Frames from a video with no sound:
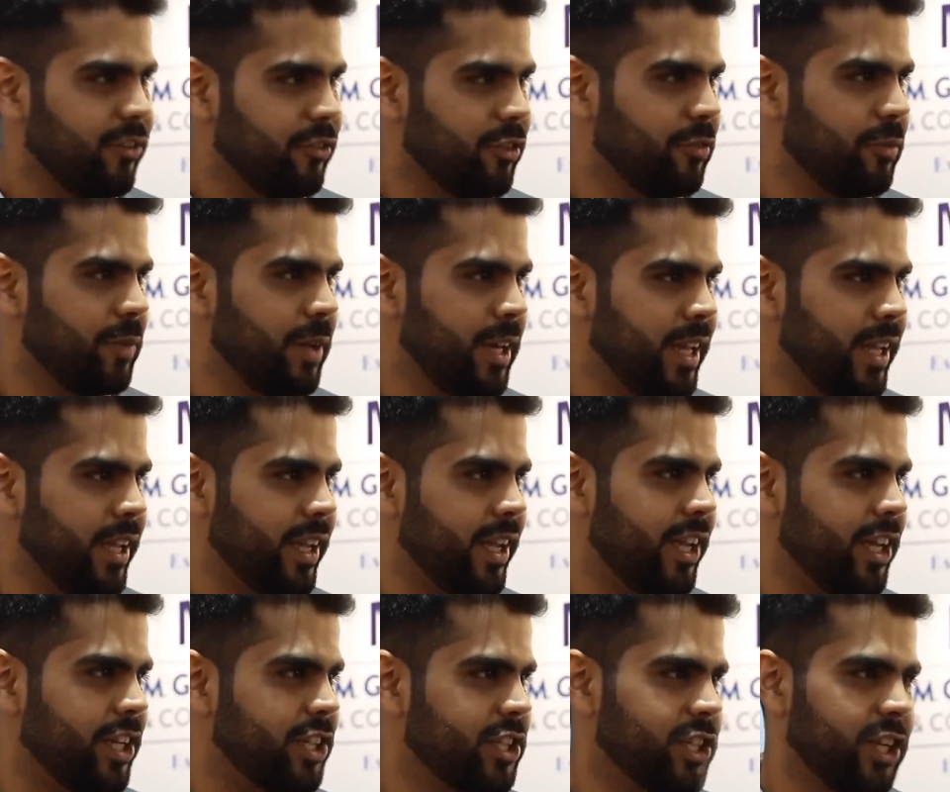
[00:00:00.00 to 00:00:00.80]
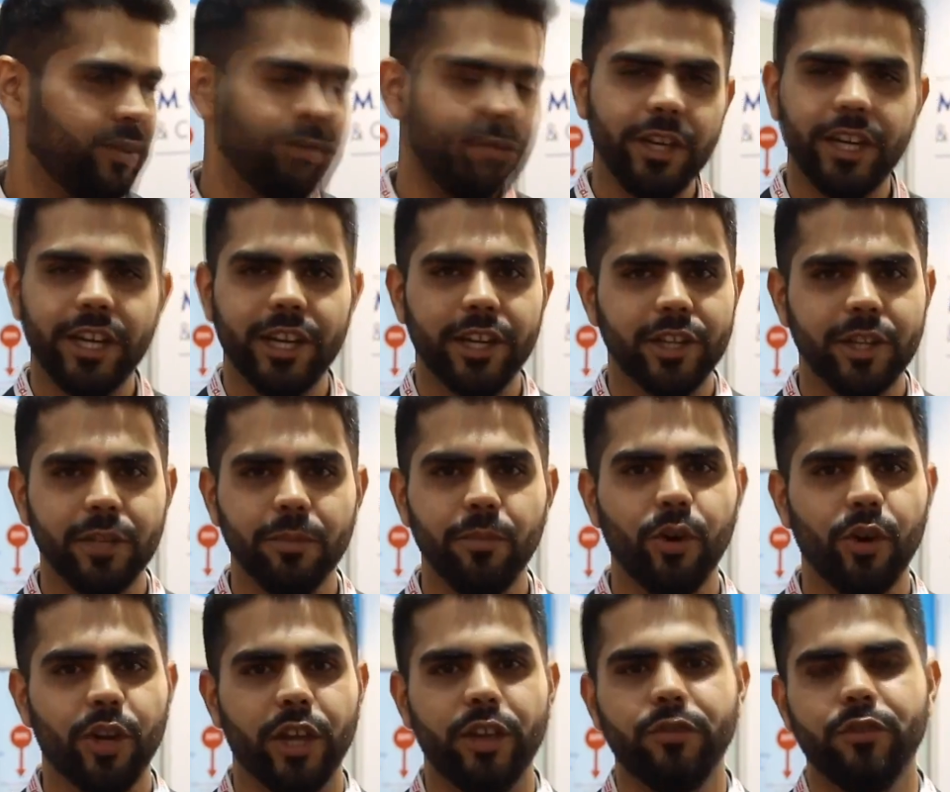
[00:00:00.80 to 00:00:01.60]
we've been engaged and we did the
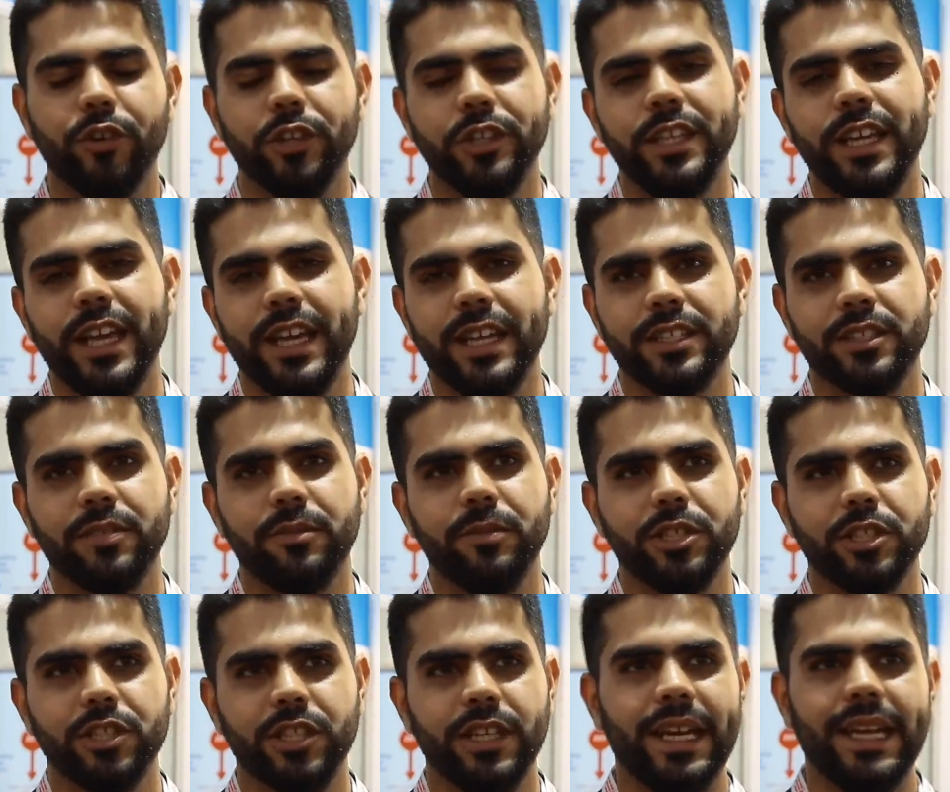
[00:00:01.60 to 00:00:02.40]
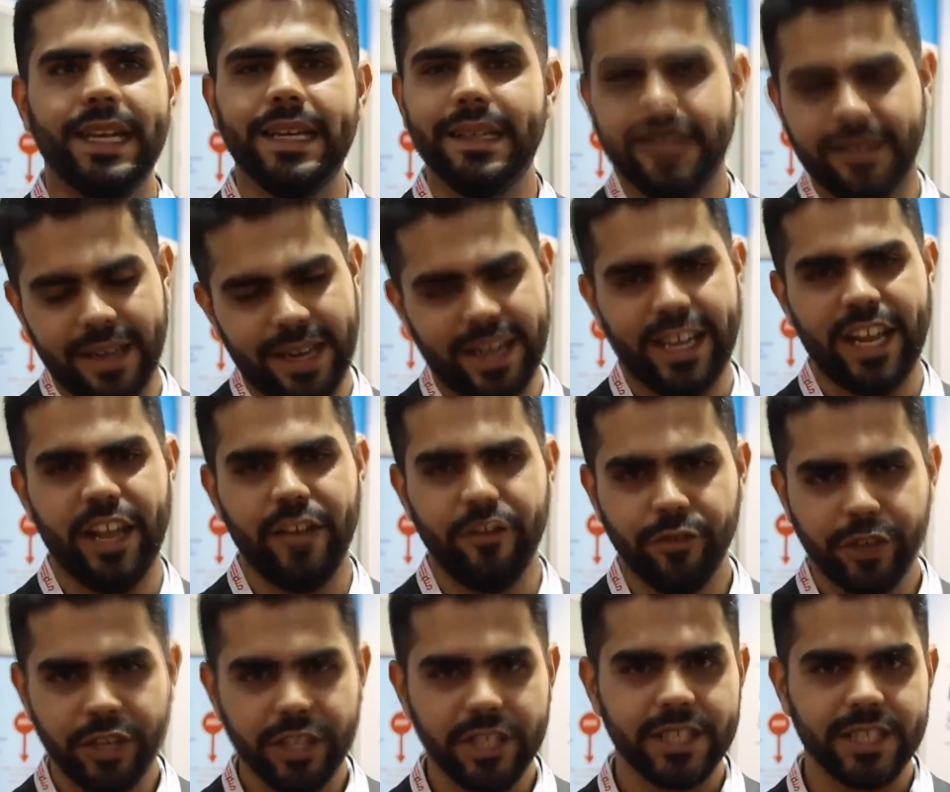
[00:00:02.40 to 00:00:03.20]
booking for the exhibition. And at
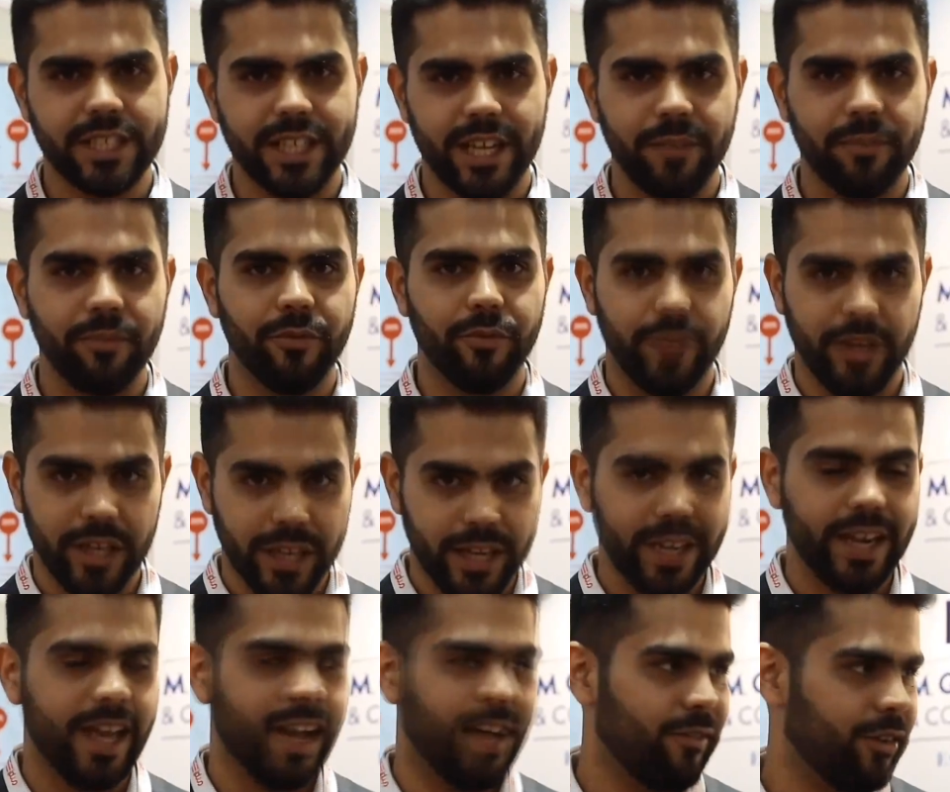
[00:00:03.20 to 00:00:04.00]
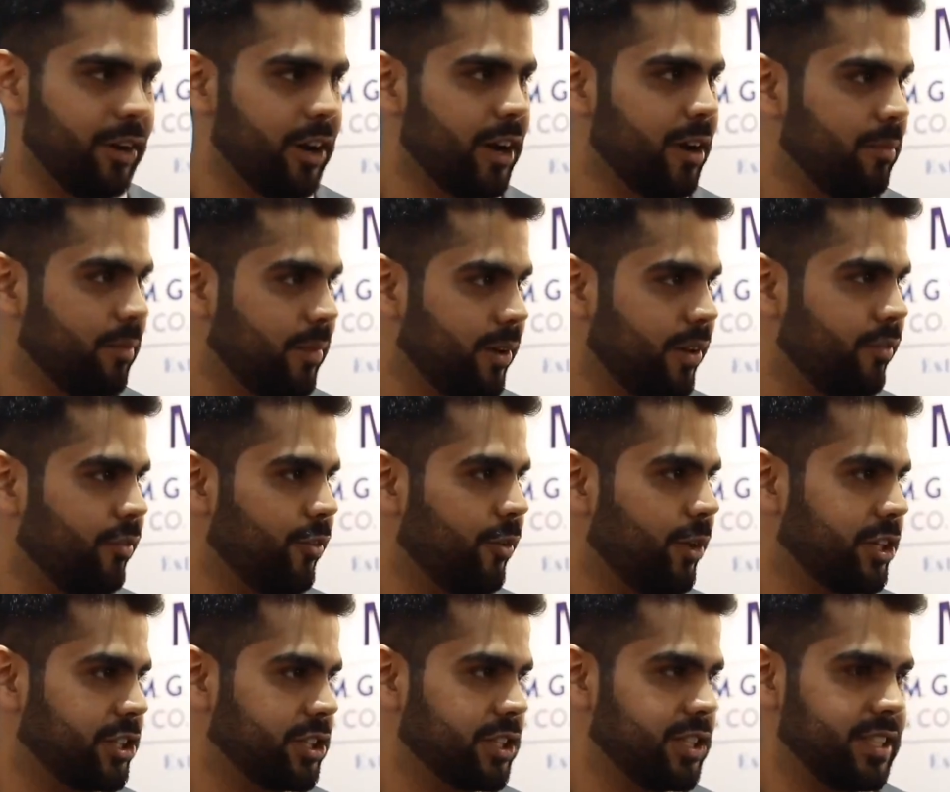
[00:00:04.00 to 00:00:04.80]
every step, we did have a couple of
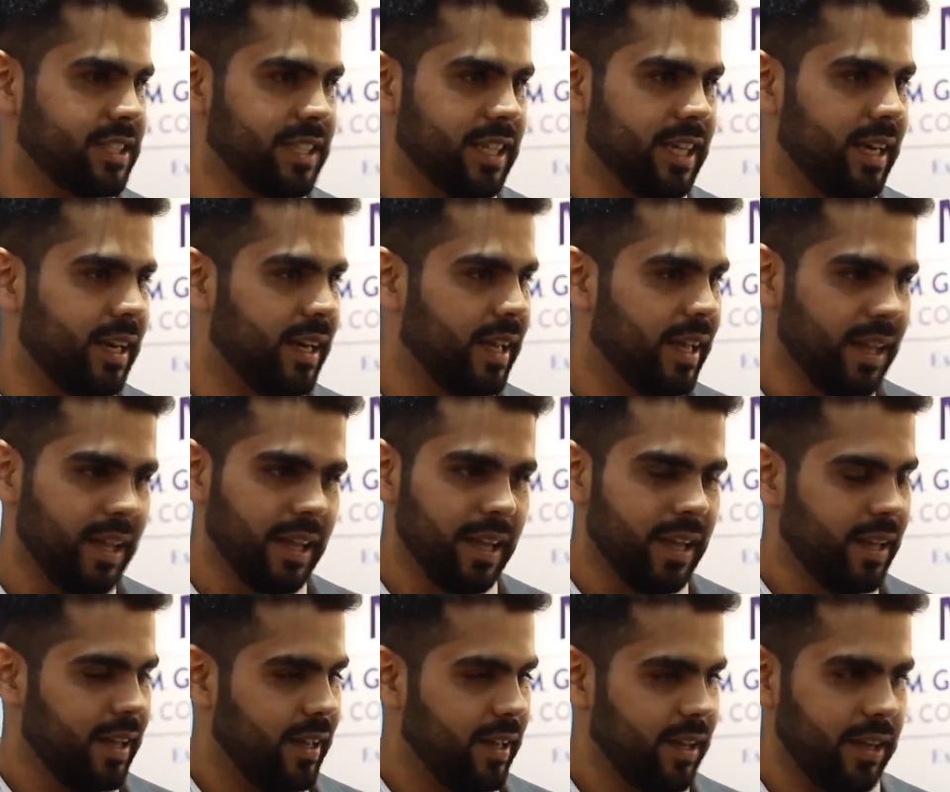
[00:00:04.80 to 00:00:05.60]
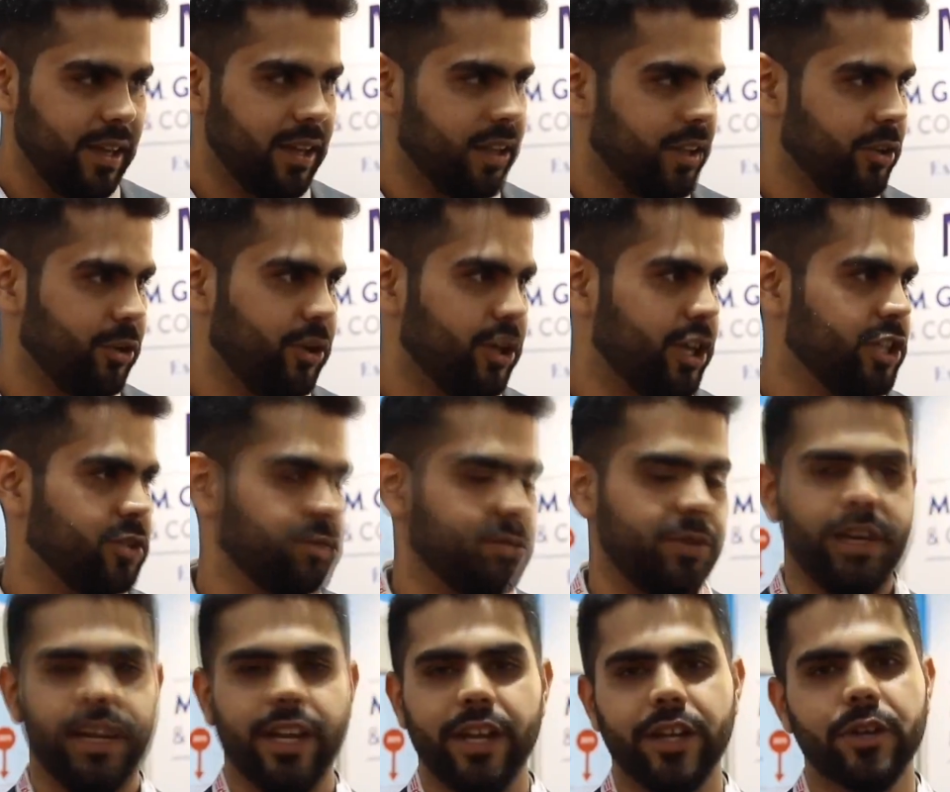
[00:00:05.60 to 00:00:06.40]
questions, and uh, you
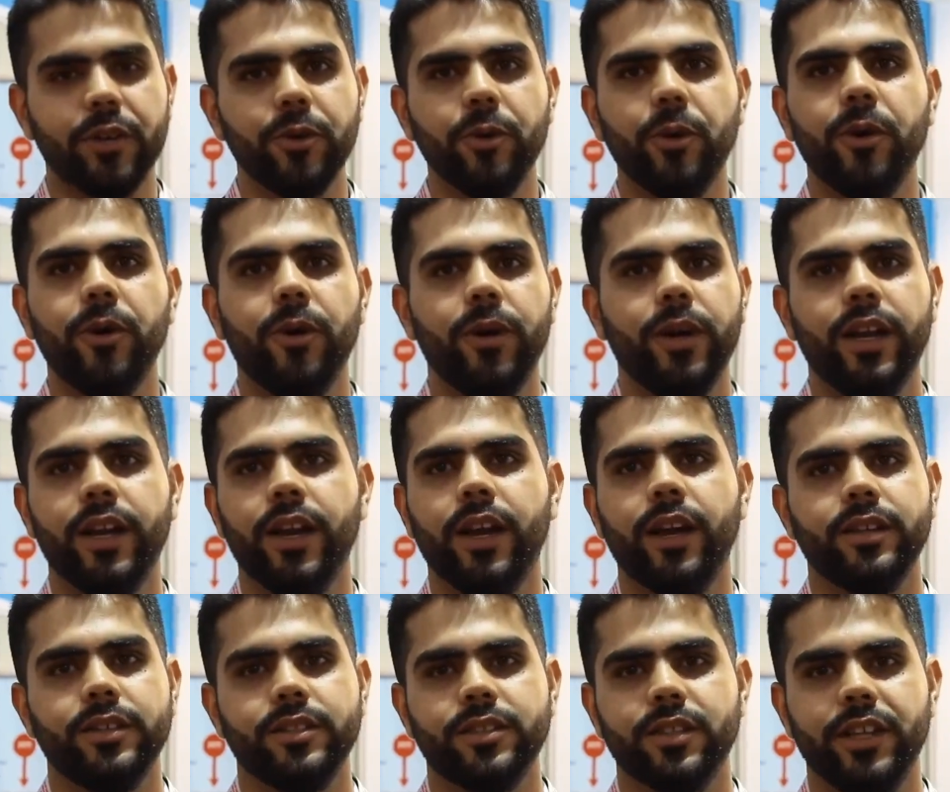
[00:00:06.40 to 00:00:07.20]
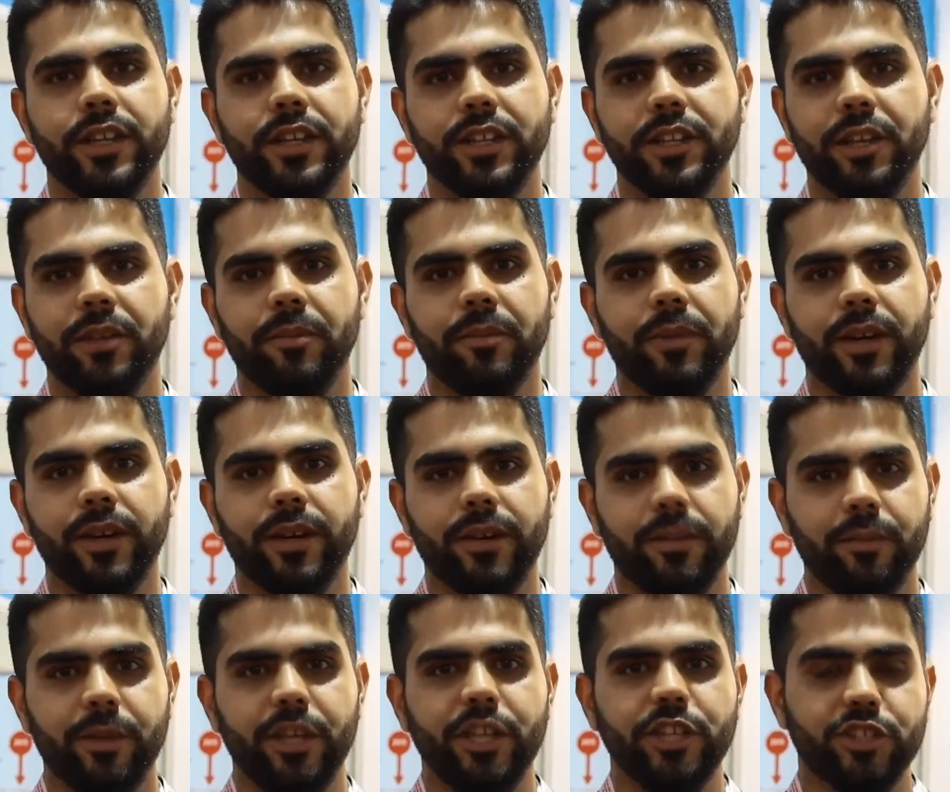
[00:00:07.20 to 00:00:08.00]
guys were like too good in answering them
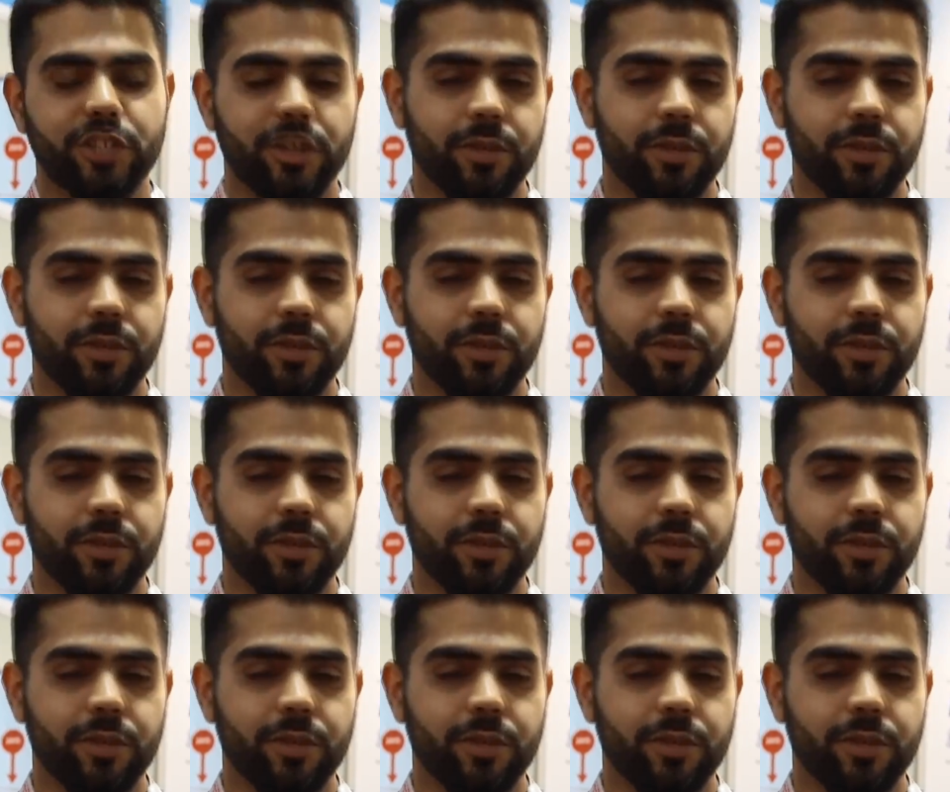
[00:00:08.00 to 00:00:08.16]
and being